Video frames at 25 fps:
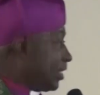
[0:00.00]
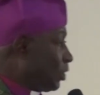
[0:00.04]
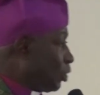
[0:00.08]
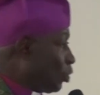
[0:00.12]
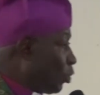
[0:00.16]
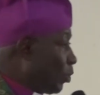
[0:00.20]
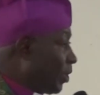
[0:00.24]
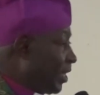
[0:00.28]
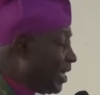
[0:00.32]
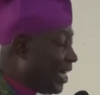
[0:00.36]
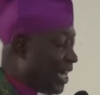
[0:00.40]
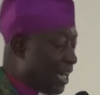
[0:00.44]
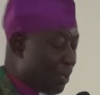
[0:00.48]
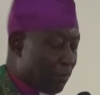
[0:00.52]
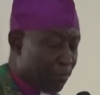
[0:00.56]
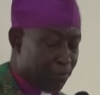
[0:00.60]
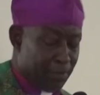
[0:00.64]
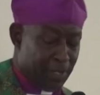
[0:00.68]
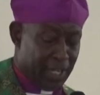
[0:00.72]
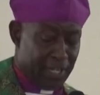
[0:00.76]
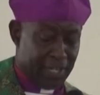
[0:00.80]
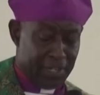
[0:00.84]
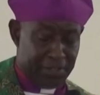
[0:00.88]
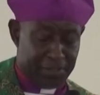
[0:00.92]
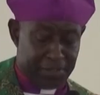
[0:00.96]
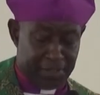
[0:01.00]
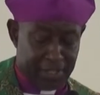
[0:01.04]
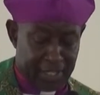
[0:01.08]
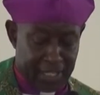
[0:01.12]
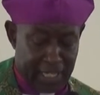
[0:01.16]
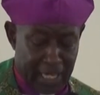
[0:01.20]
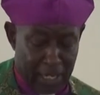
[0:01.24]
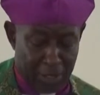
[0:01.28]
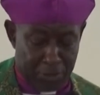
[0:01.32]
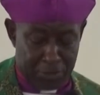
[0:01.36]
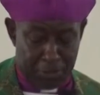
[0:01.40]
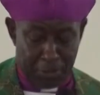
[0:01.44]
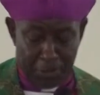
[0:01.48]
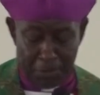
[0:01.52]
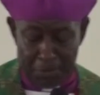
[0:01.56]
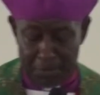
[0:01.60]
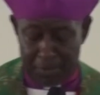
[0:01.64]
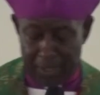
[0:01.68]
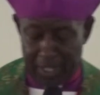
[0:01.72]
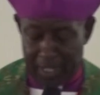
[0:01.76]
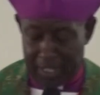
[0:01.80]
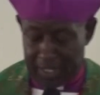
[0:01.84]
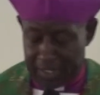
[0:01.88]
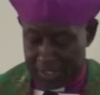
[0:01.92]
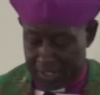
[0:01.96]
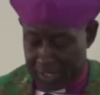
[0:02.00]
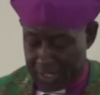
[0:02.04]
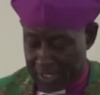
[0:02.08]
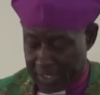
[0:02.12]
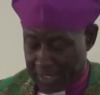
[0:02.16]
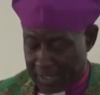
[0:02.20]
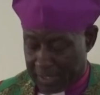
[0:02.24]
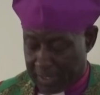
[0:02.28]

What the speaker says: Do we have anything out of that?